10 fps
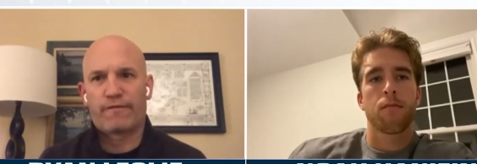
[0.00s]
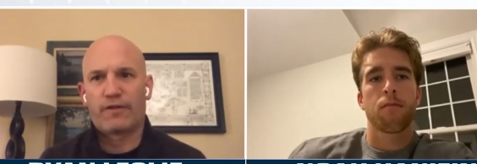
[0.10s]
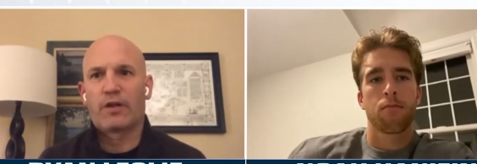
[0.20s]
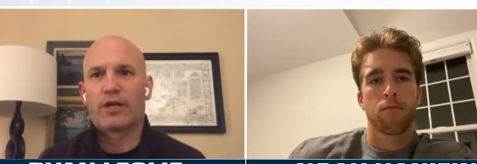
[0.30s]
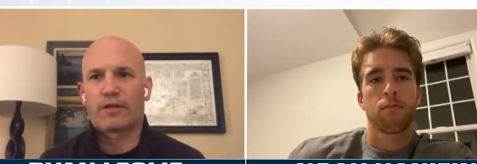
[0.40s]
Speaker 1: of
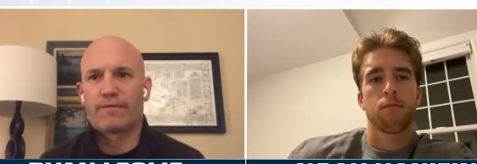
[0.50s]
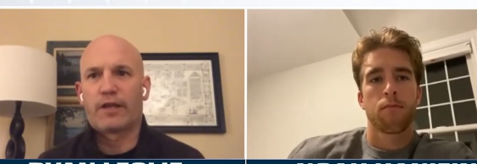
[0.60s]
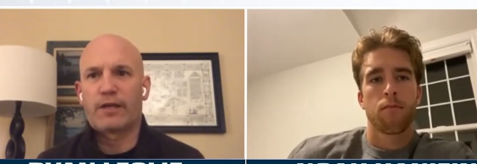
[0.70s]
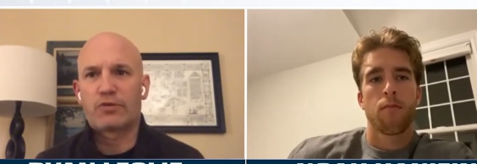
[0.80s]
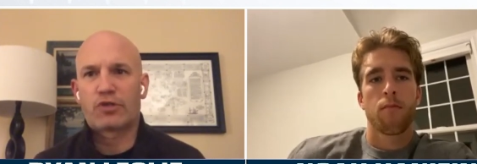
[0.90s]
feel like the
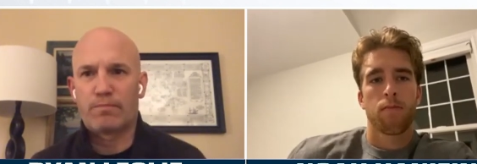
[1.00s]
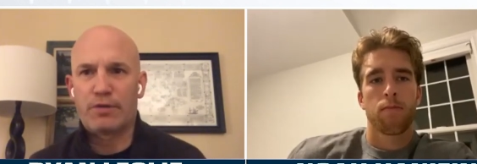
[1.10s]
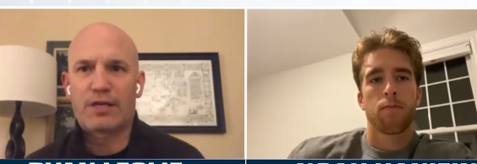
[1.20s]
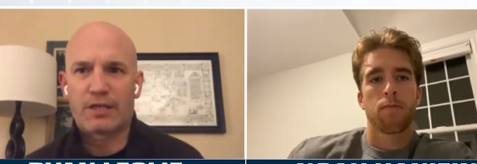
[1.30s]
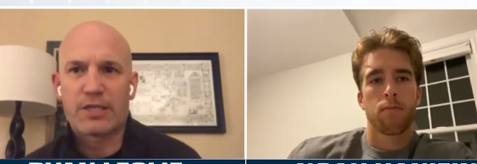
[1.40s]
Flames could
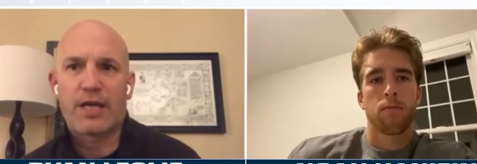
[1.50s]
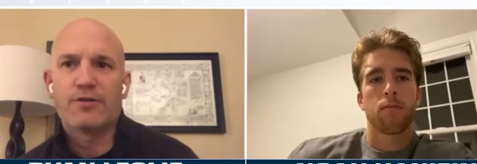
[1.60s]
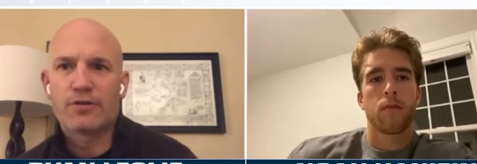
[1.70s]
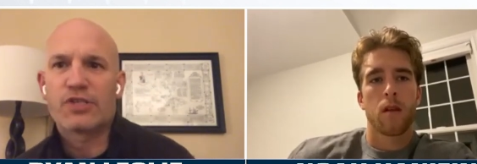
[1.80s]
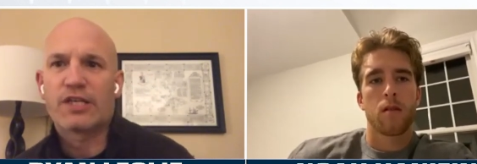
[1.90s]
be
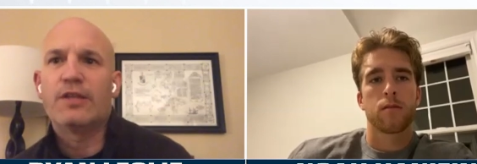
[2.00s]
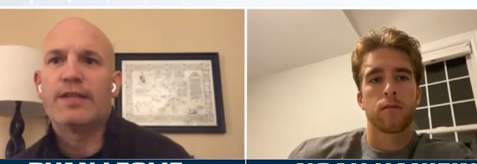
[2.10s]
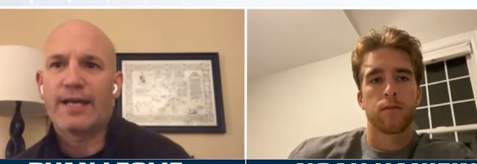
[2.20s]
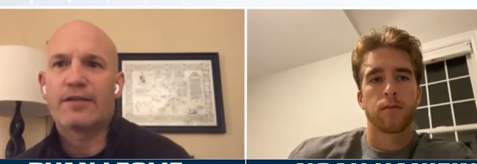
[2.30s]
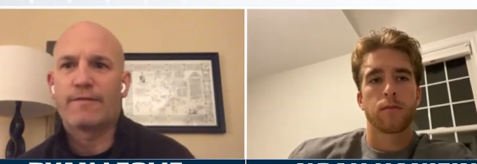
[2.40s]
contenders in
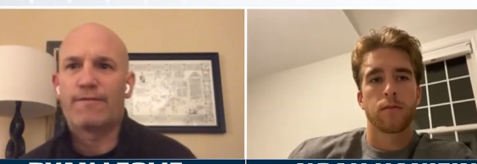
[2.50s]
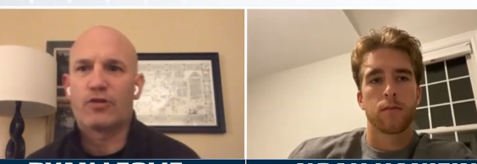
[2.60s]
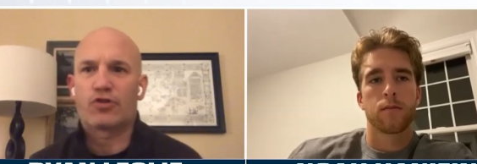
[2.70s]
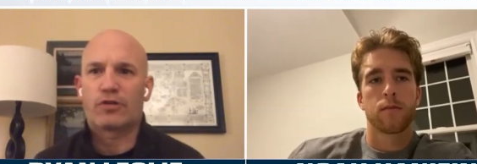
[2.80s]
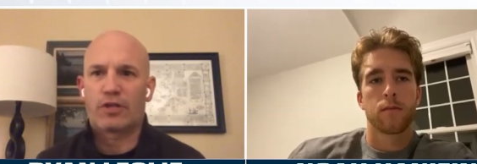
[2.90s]
that
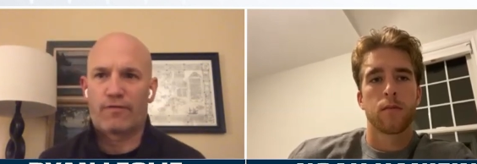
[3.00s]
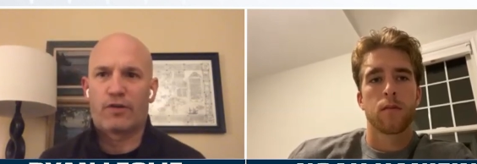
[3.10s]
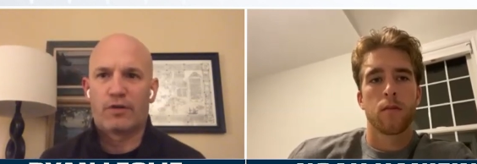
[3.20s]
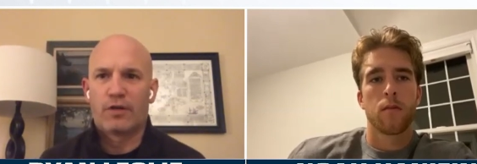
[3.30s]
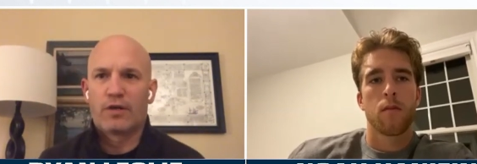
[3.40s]
division
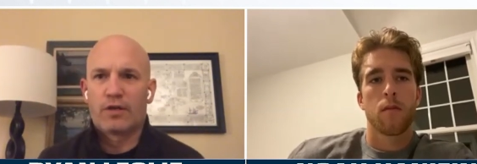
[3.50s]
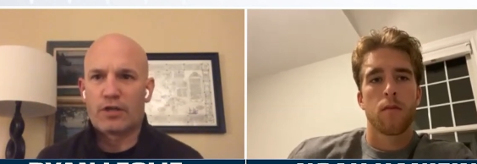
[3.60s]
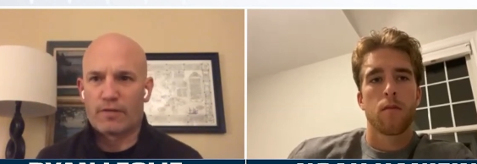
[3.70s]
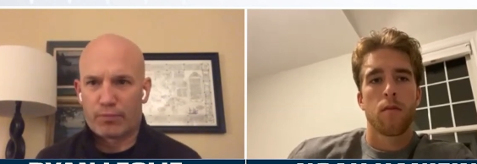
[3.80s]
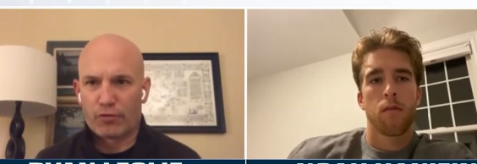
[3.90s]
given
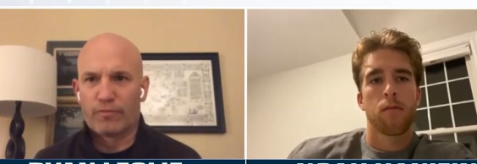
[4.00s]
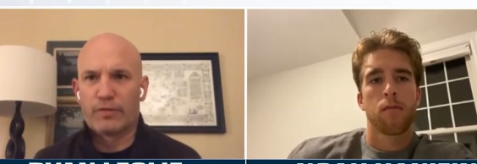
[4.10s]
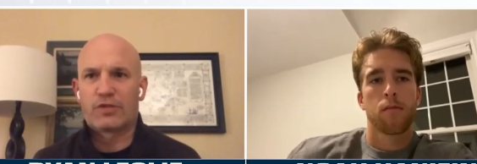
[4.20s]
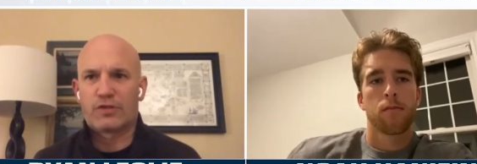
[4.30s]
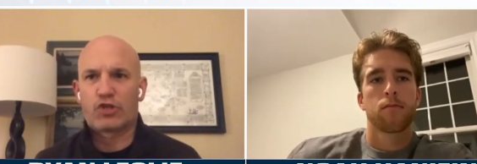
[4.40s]
the
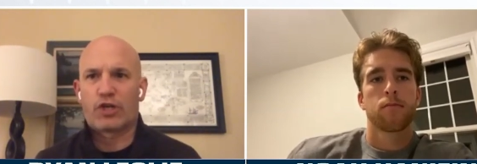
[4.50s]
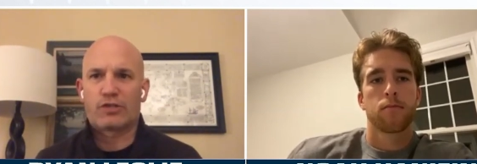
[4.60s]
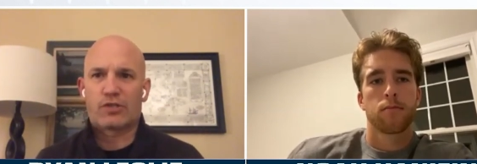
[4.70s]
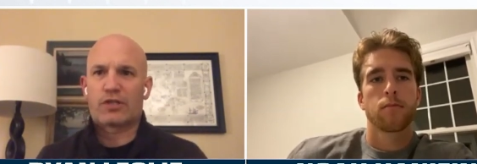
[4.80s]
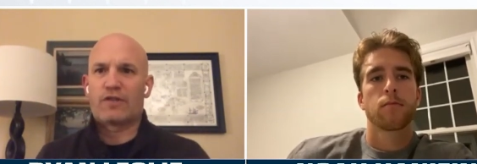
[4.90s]
improvements and the
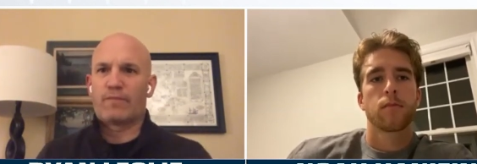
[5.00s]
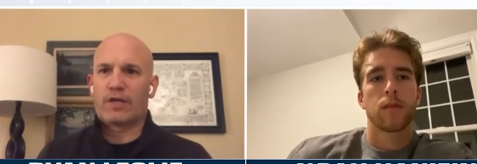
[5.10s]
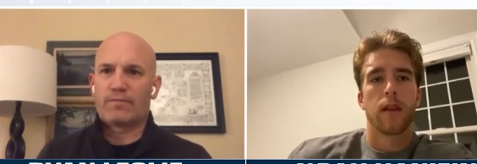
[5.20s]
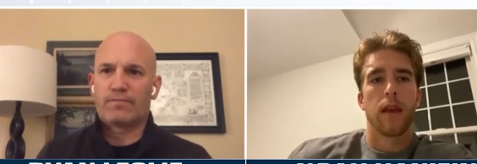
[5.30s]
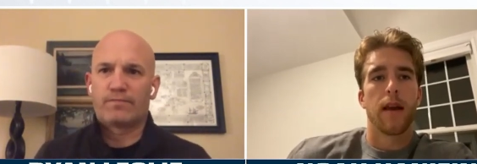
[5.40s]
changes that you've
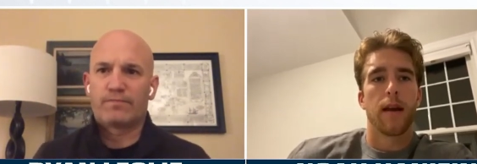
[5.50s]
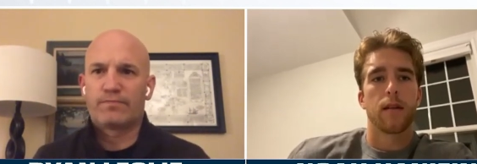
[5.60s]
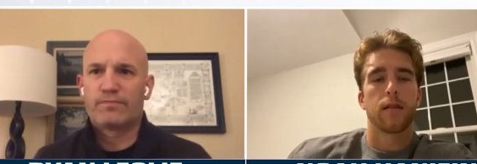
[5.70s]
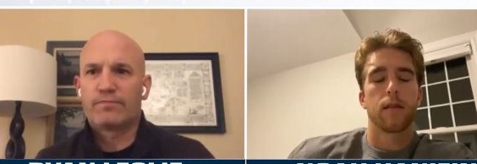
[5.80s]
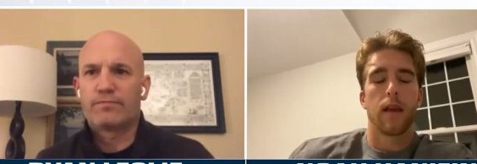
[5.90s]
made? Yeah,
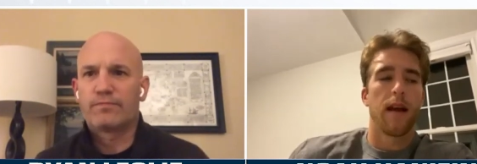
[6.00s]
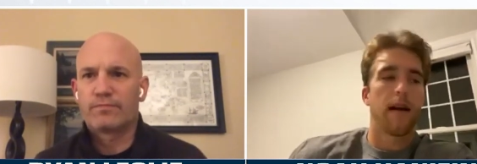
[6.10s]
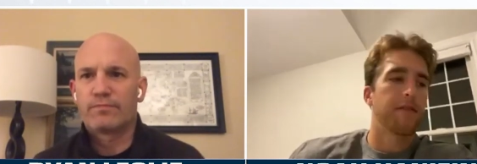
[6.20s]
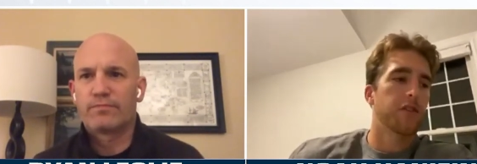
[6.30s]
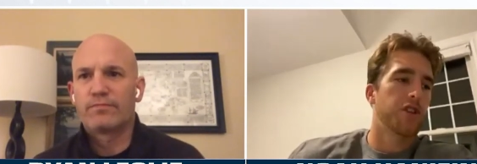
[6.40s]
Speaker 2: yeah,
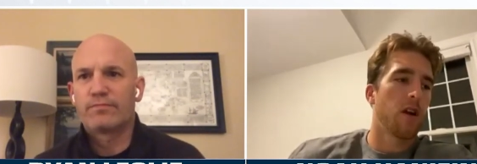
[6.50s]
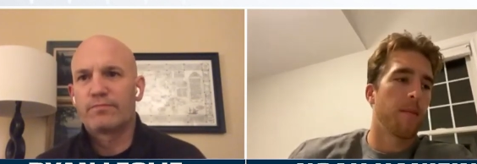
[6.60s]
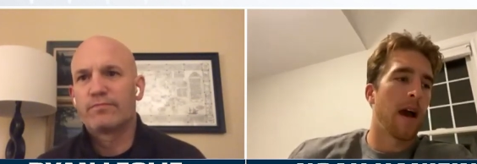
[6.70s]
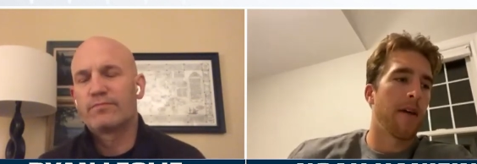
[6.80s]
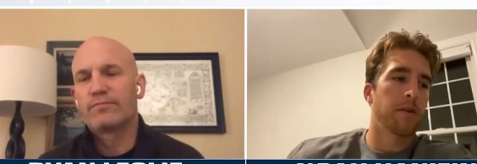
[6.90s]
for sure. I mean,
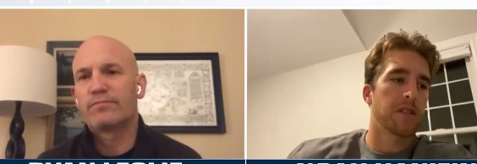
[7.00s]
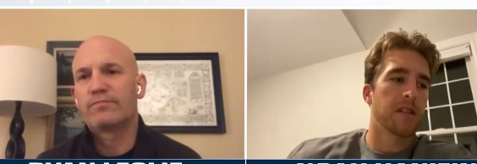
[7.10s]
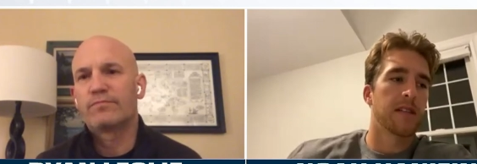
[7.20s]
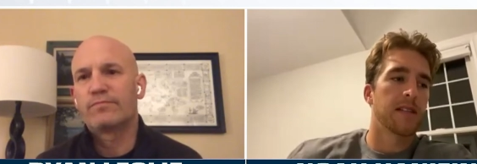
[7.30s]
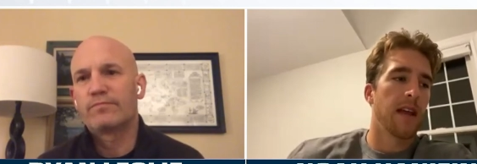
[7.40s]
I was just
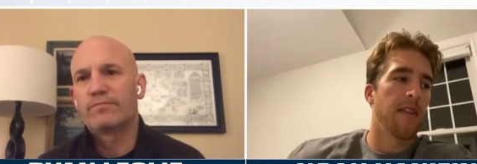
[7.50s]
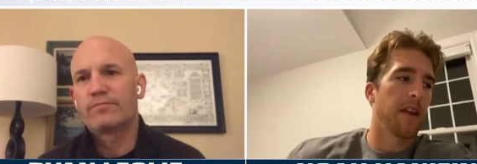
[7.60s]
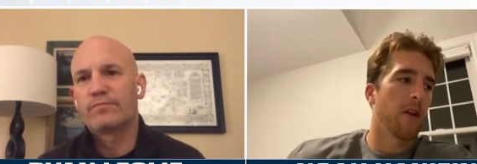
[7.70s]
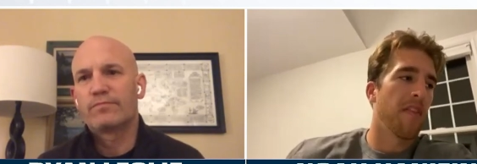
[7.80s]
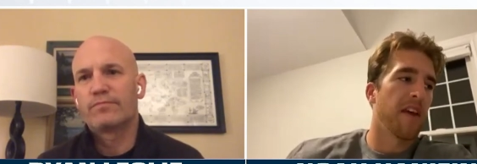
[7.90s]
going to say that,
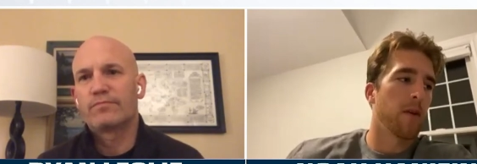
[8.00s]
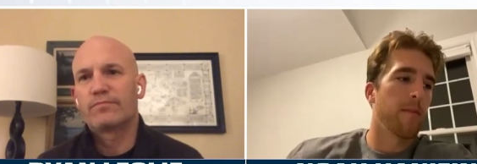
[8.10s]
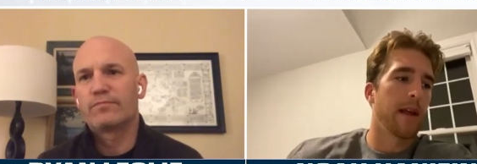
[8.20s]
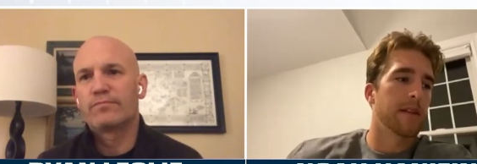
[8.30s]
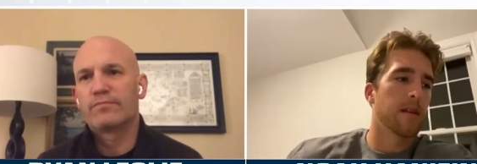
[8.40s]
you know, I think we
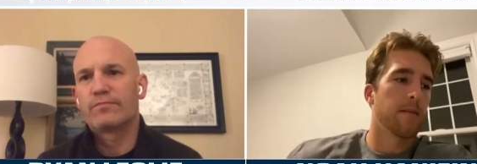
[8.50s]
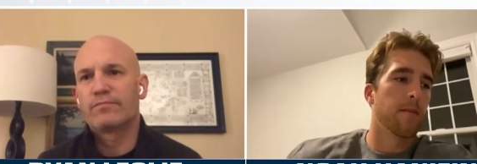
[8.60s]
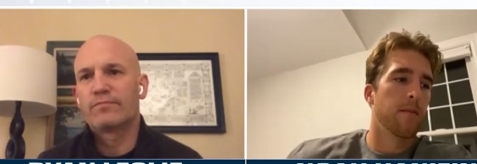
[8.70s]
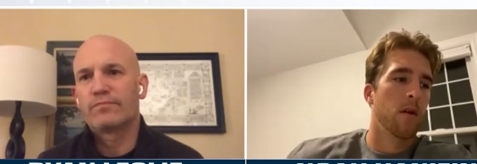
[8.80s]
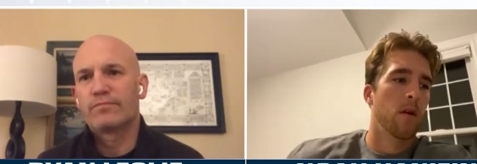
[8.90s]
made
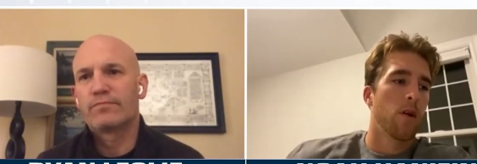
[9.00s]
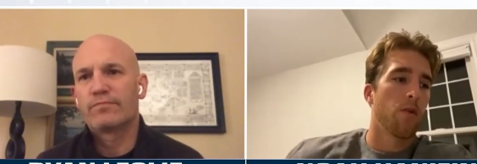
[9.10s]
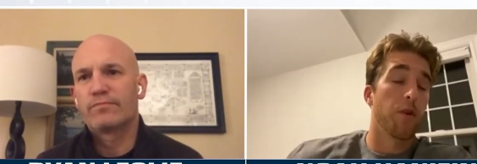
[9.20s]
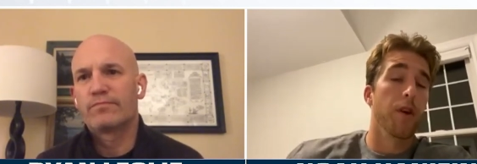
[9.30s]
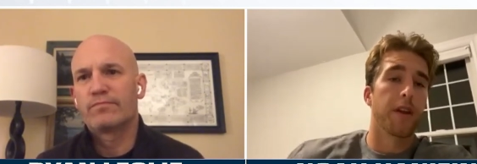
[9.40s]
some
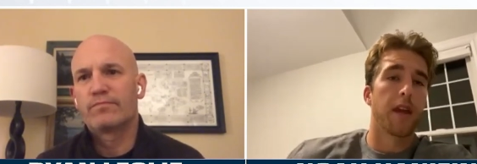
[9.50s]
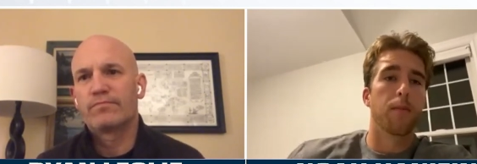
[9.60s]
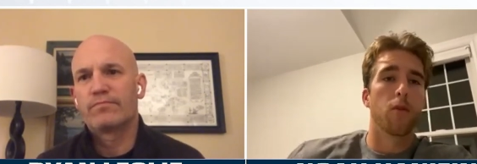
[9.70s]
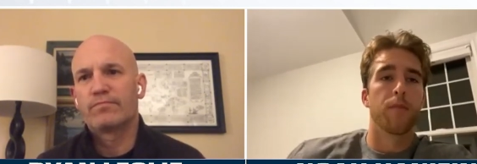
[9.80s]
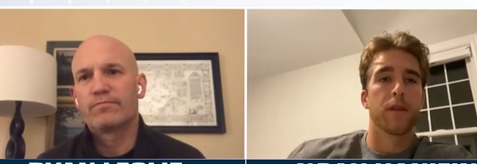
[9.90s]
really good
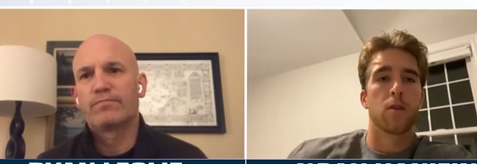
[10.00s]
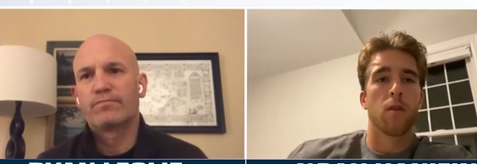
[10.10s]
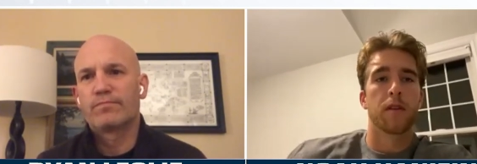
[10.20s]
movements over the